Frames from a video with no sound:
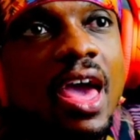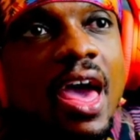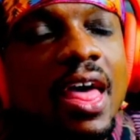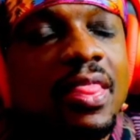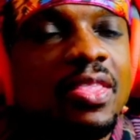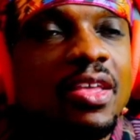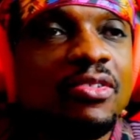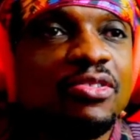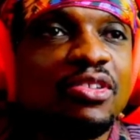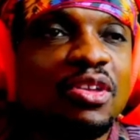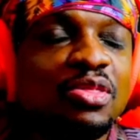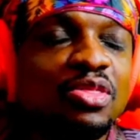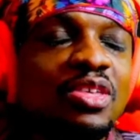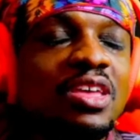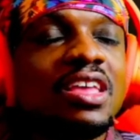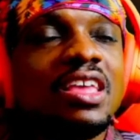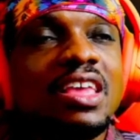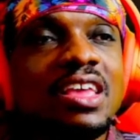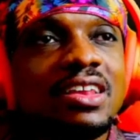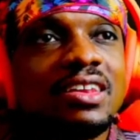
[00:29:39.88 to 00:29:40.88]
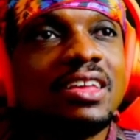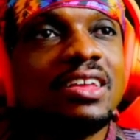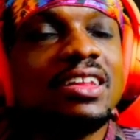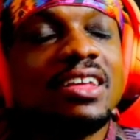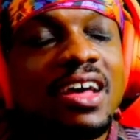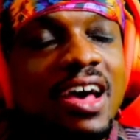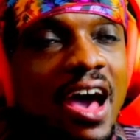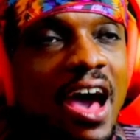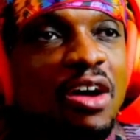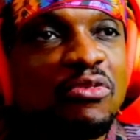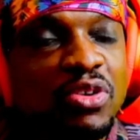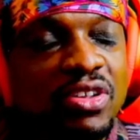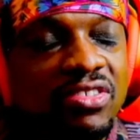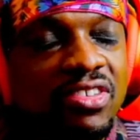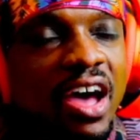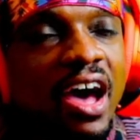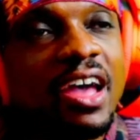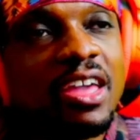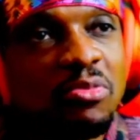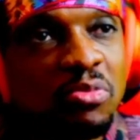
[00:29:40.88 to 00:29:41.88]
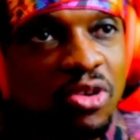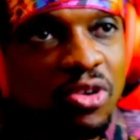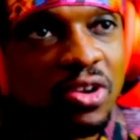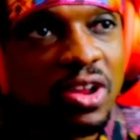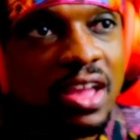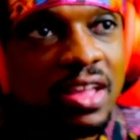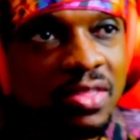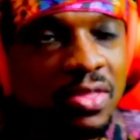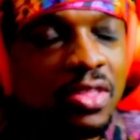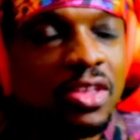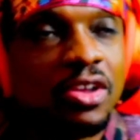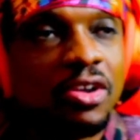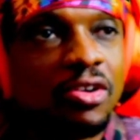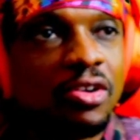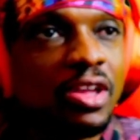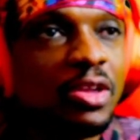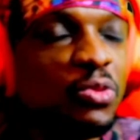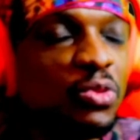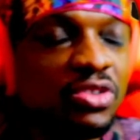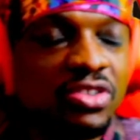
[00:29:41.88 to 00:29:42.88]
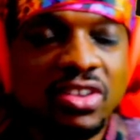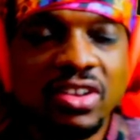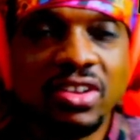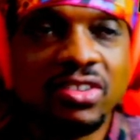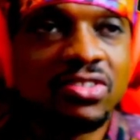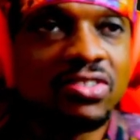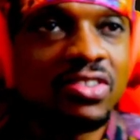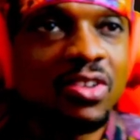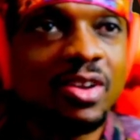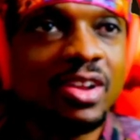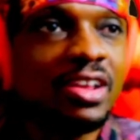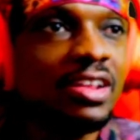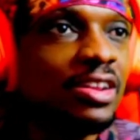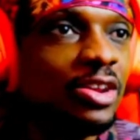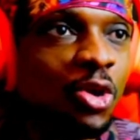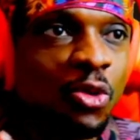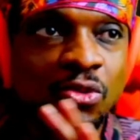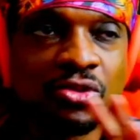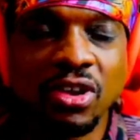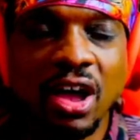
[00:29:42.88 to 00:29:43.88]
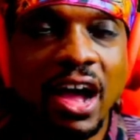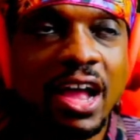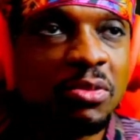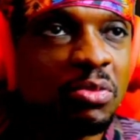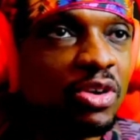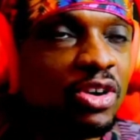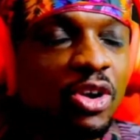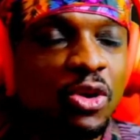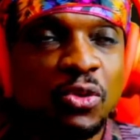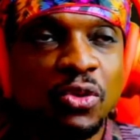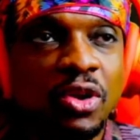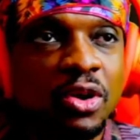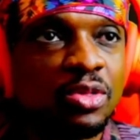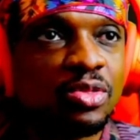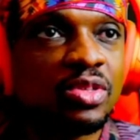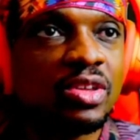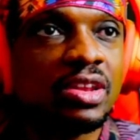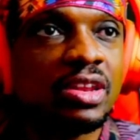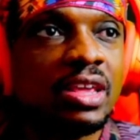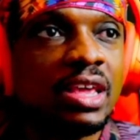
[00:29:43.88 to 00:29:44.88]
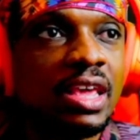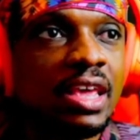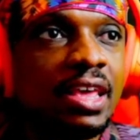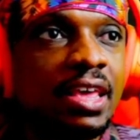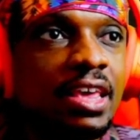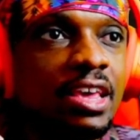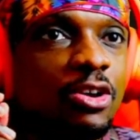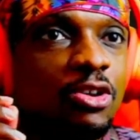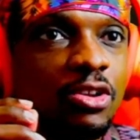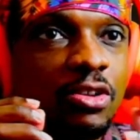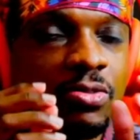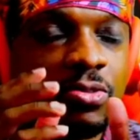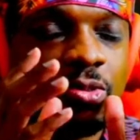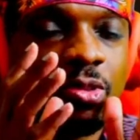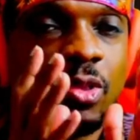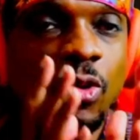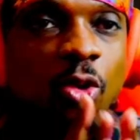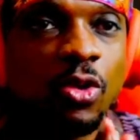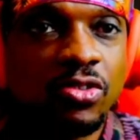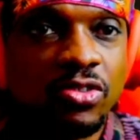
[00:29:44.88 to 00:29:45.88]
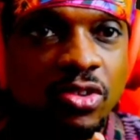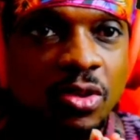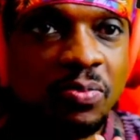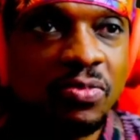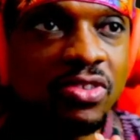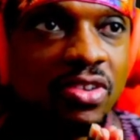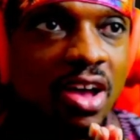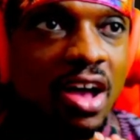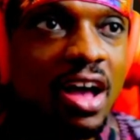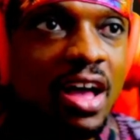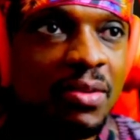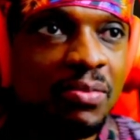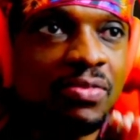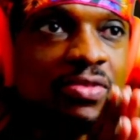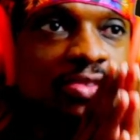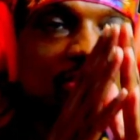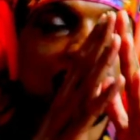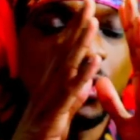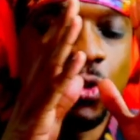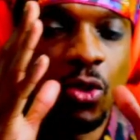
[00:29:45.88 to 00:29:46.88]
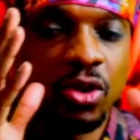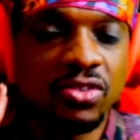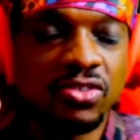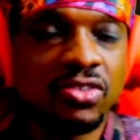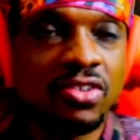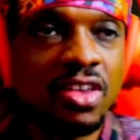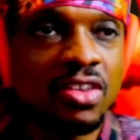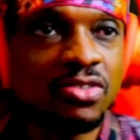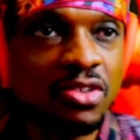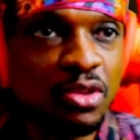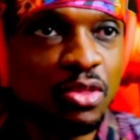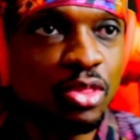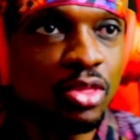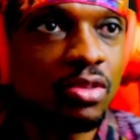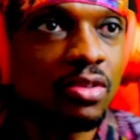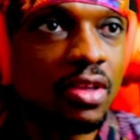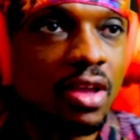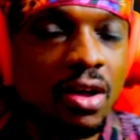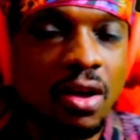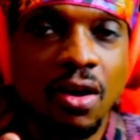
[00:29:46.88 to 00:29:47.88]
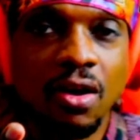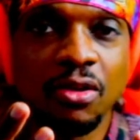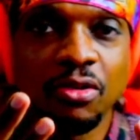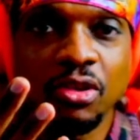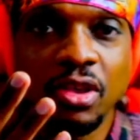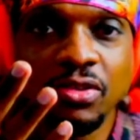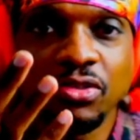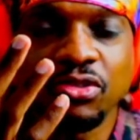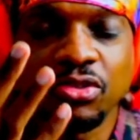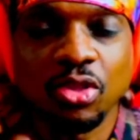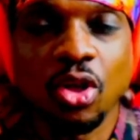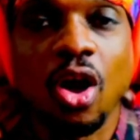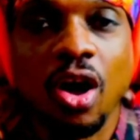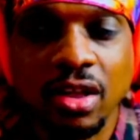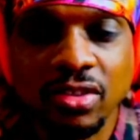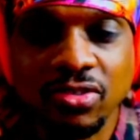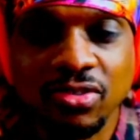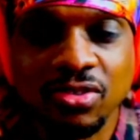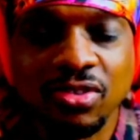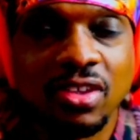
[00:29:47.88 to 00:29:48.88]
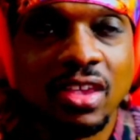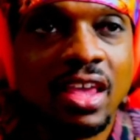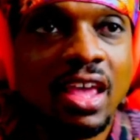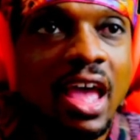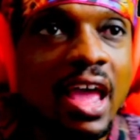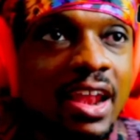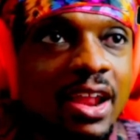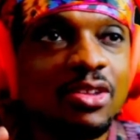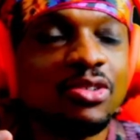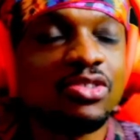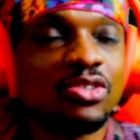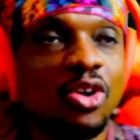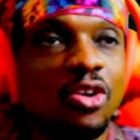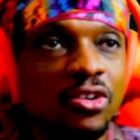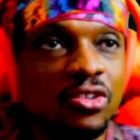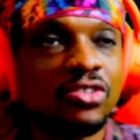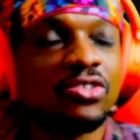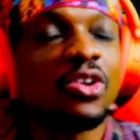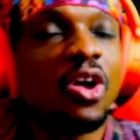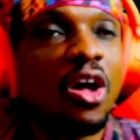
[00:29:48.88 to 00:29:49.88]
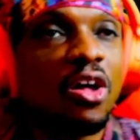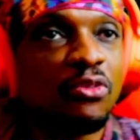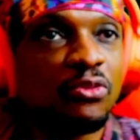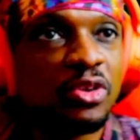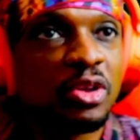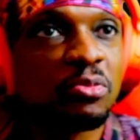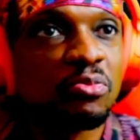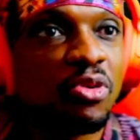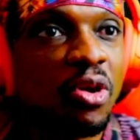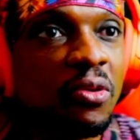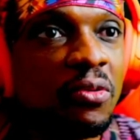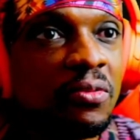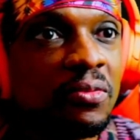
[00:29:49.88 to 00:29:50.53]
And this is the thing, he didn't have a timer in there. He was in the study, no timer, no nothing. He could have took some time to assess his thoughts and then start solving, bro.